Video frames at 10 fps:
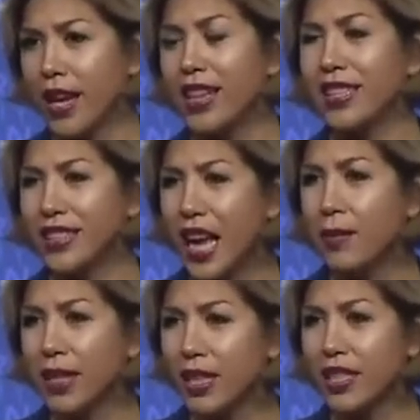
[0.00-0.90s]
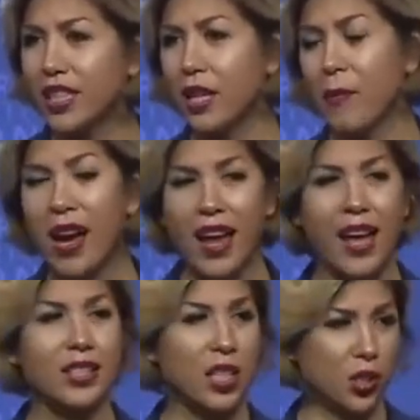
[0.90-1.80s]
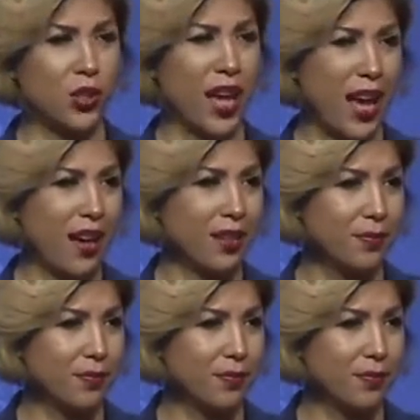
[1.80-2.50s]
and the same dignity that my ancestors had.